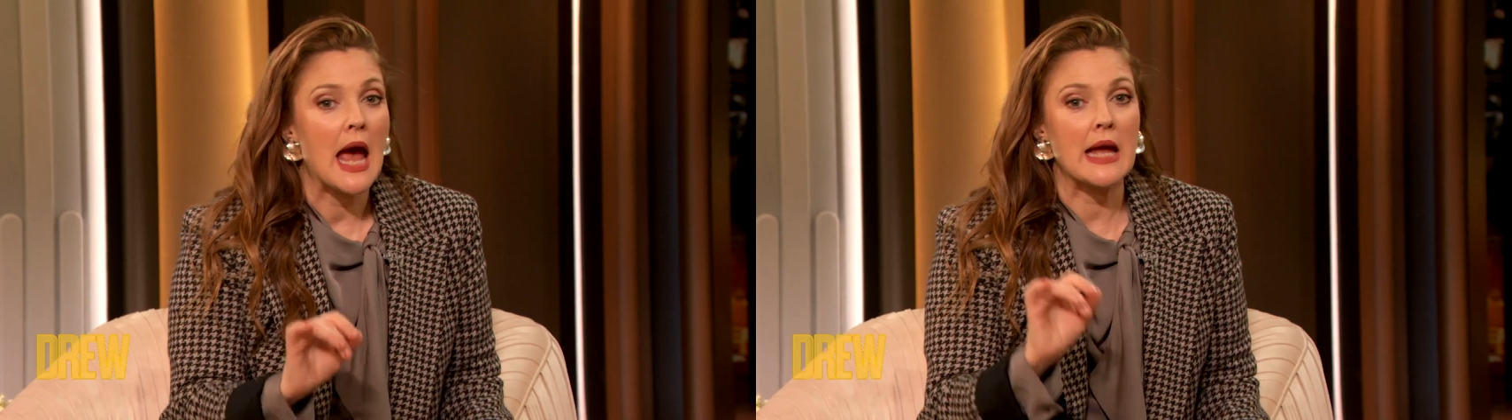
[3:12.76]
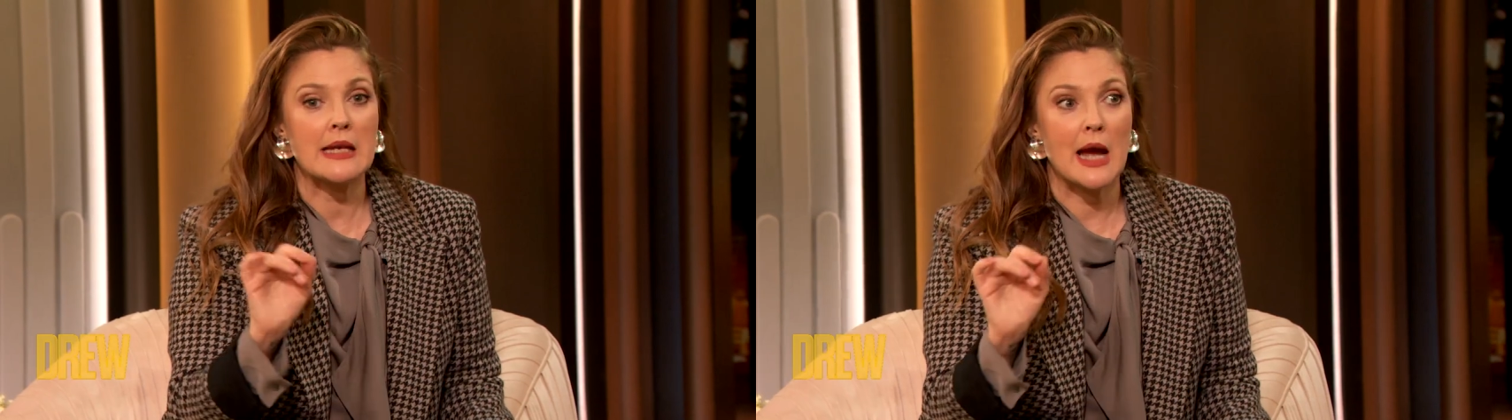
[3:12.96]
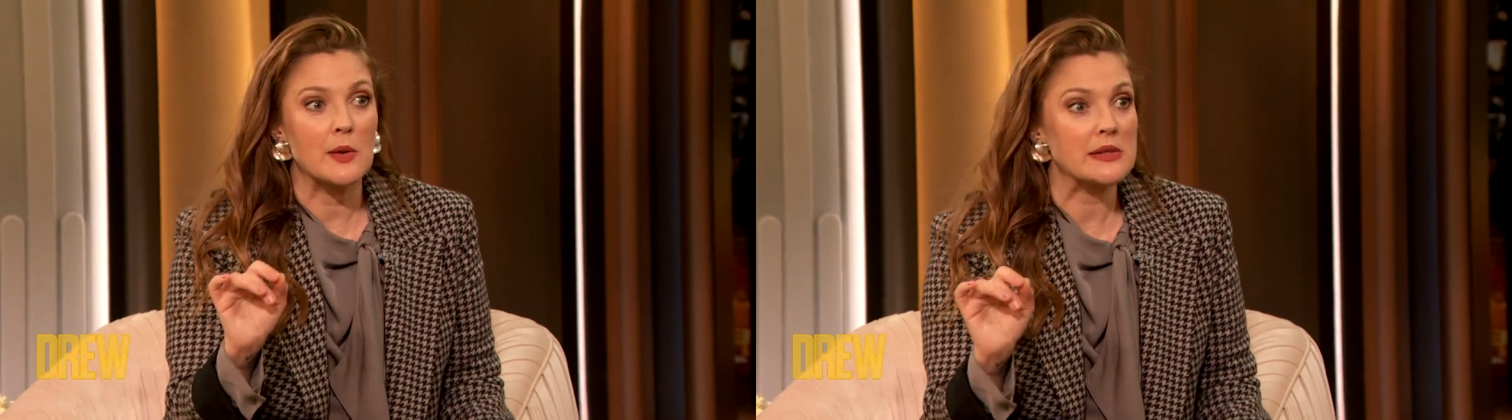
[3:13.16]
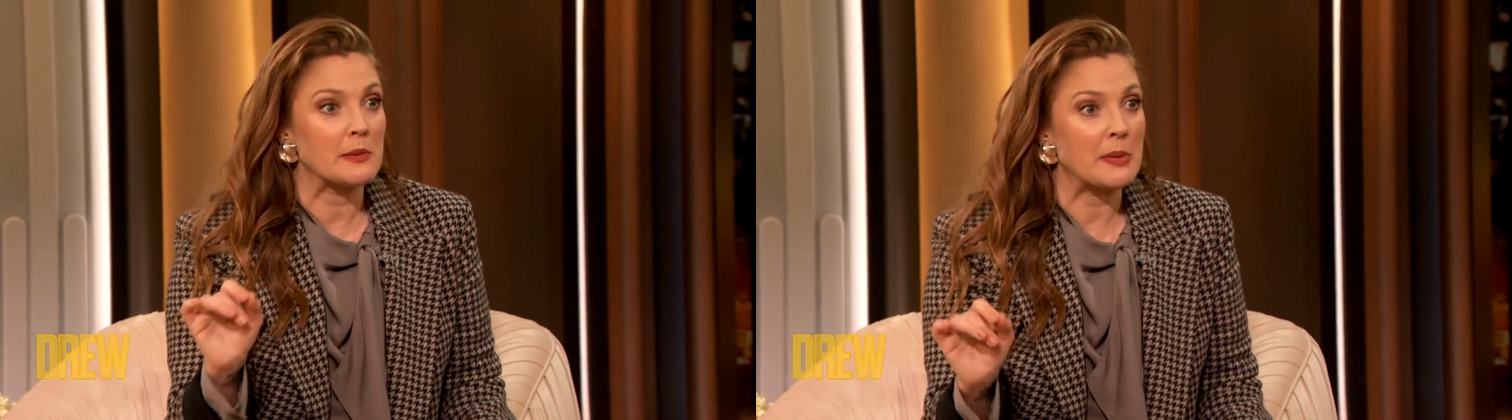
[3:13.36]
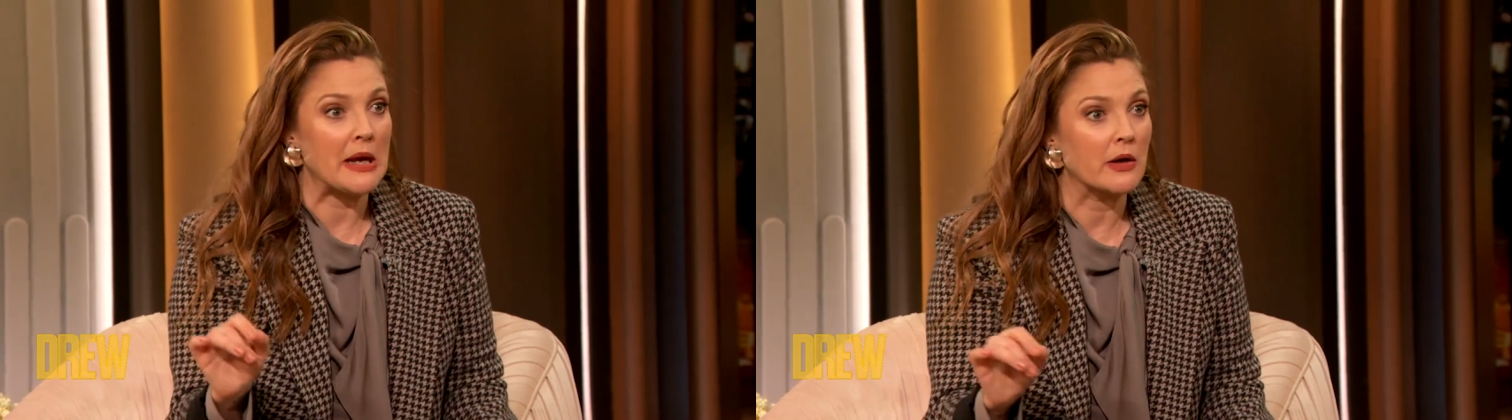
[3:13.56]
And now as
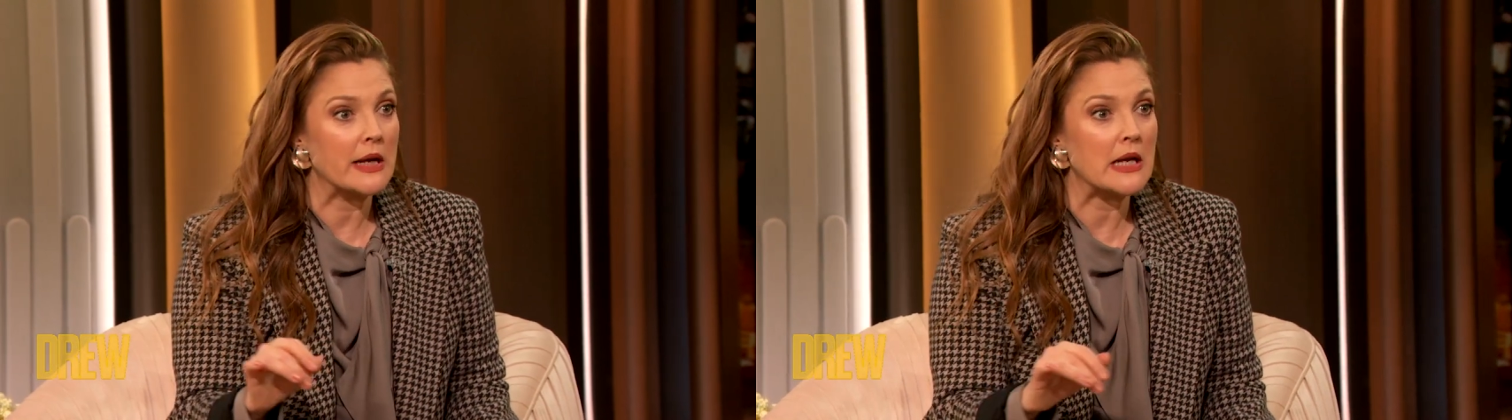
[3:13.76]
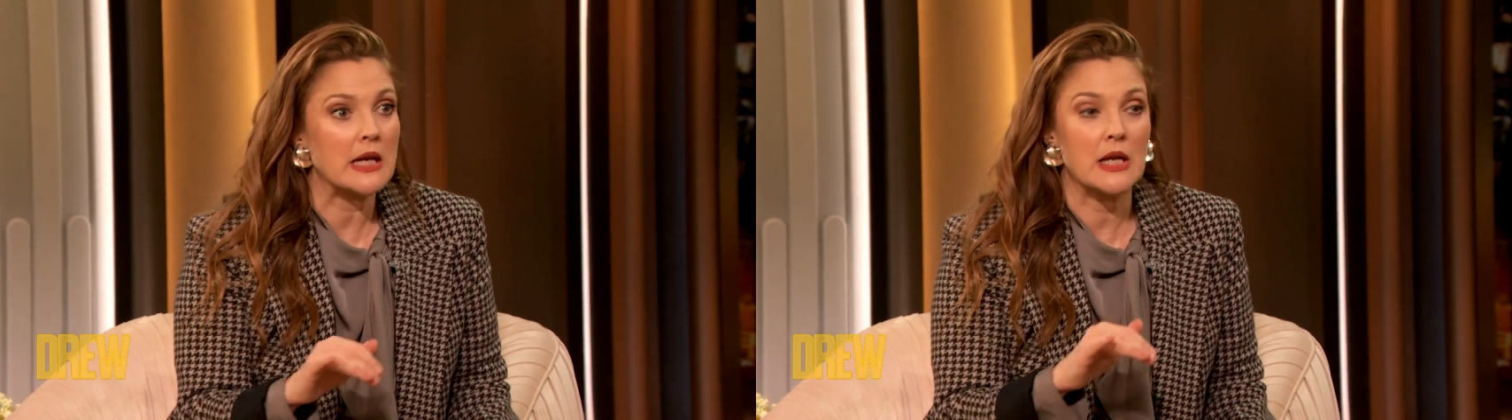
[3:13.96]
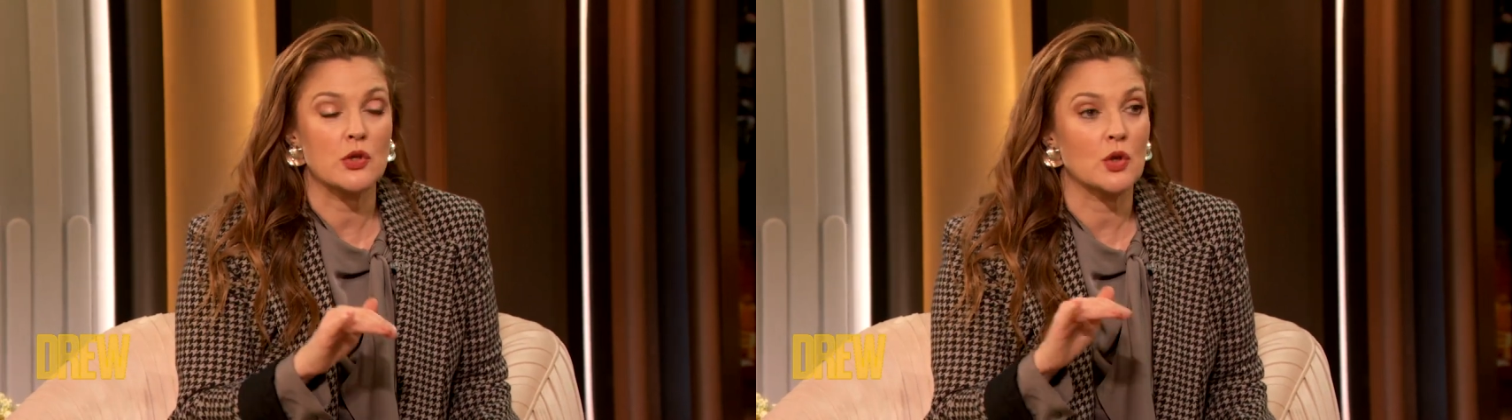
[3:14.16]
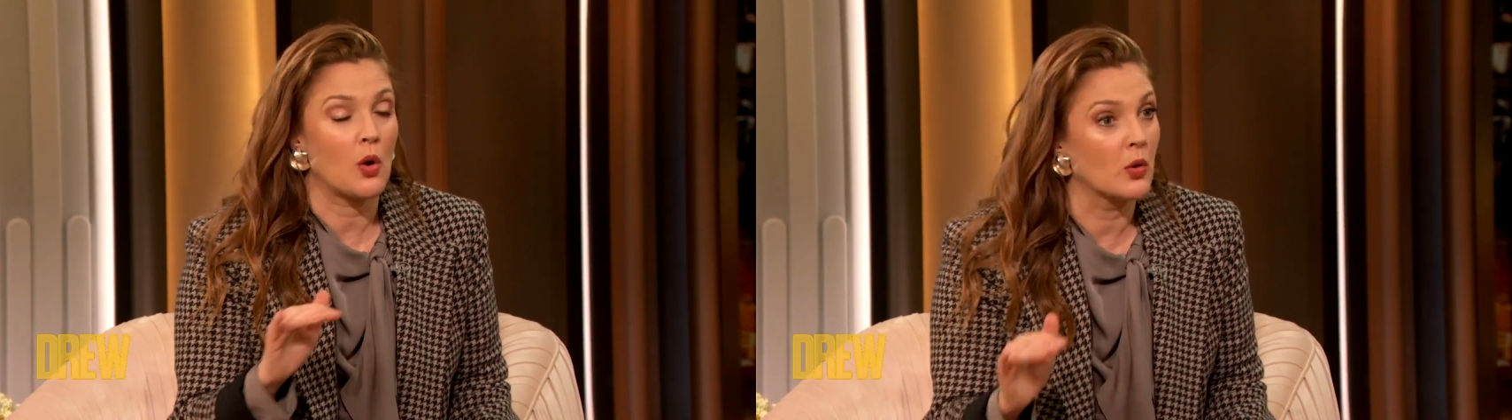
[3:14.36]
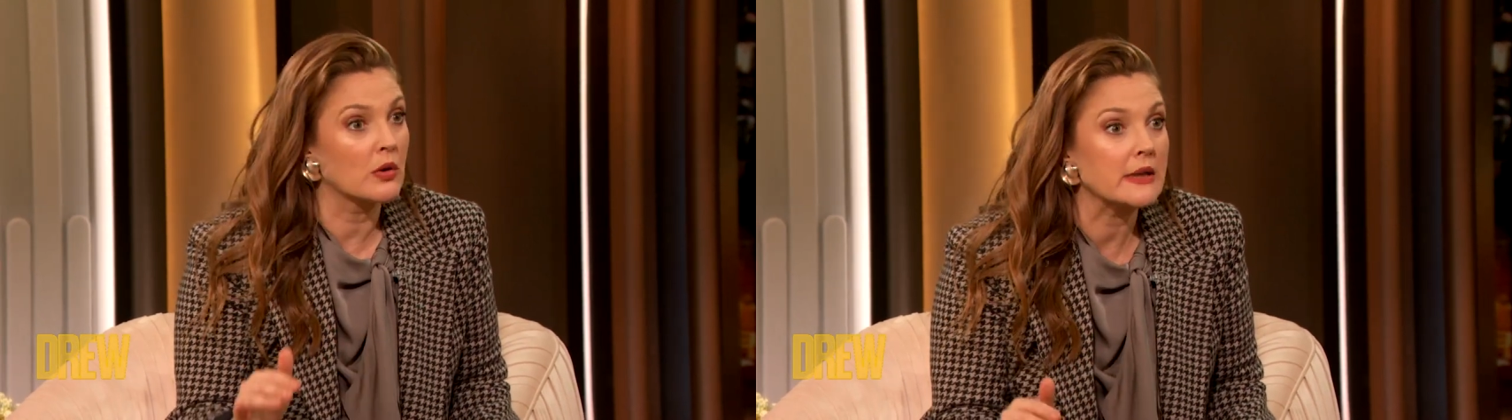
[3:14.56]
a parent, it
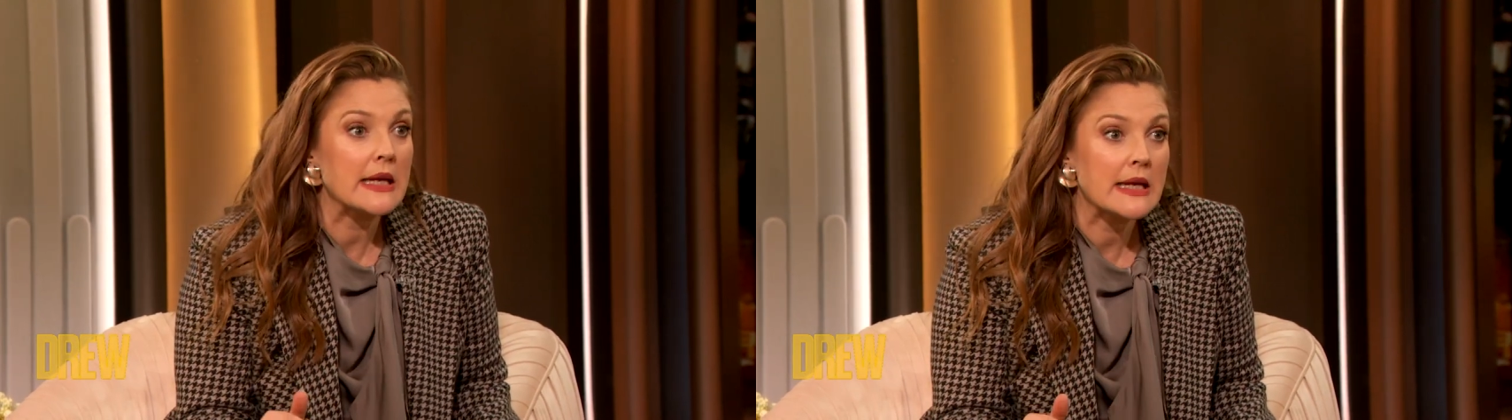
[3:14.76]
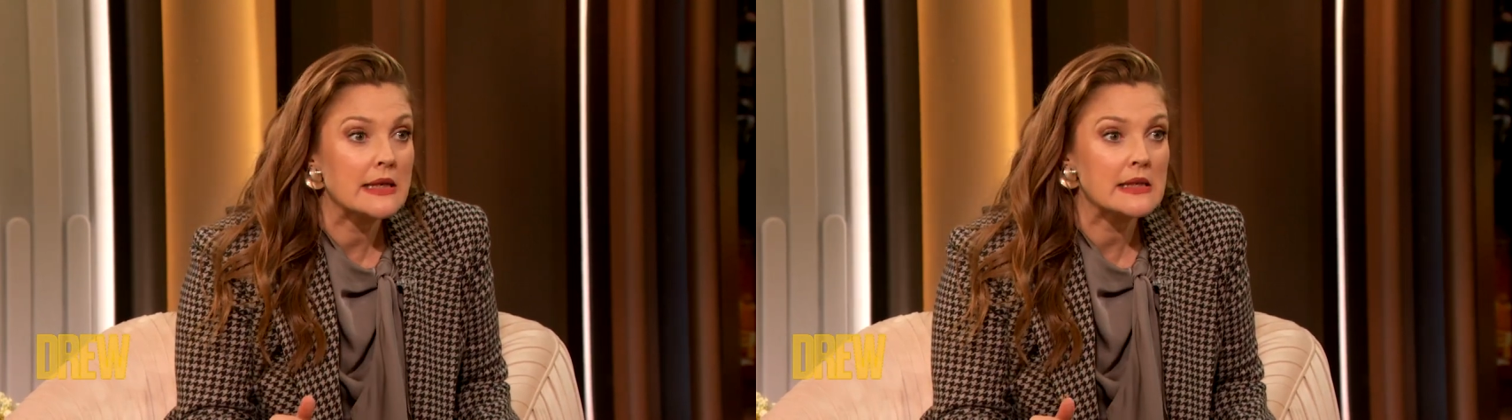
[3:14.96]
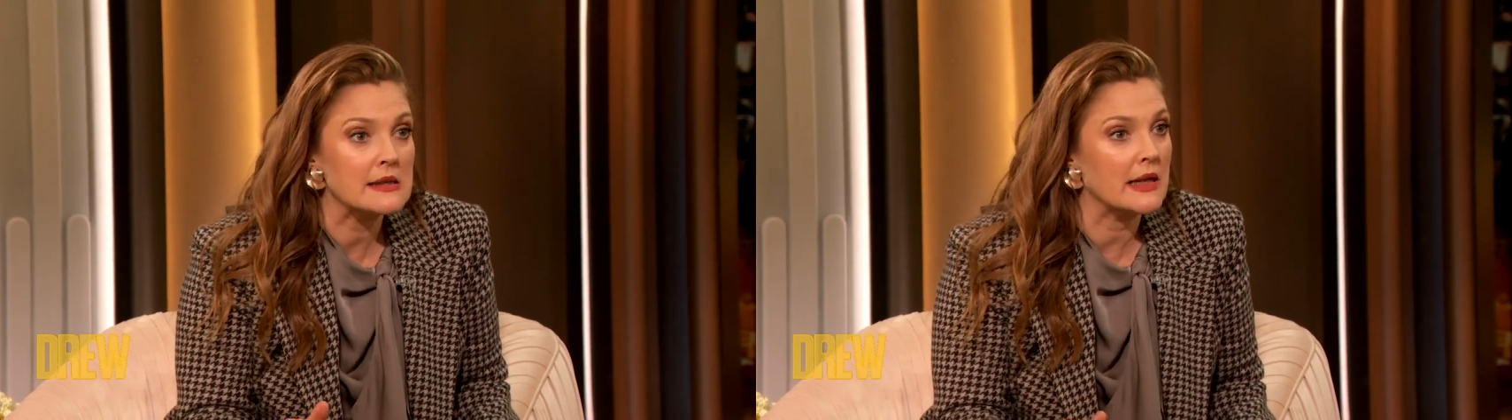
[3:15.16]
totally is.